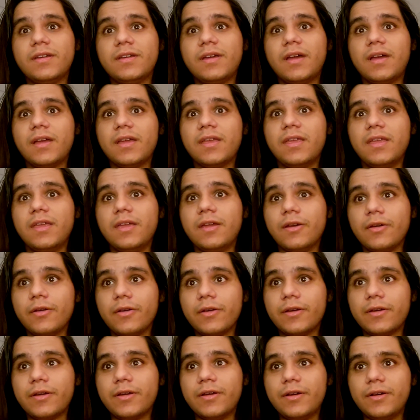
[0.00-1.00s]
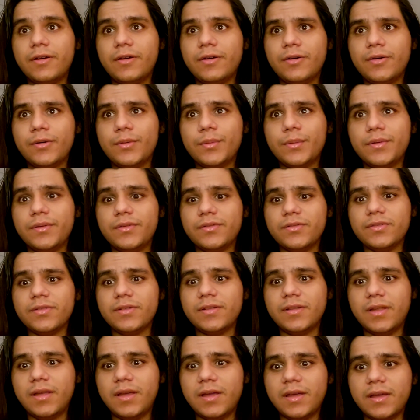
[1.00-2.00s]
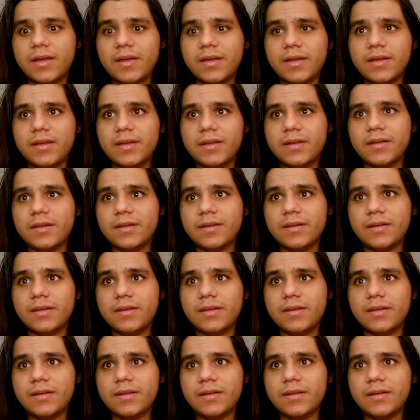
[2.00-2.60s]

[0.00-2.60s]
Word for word: a year ago in July.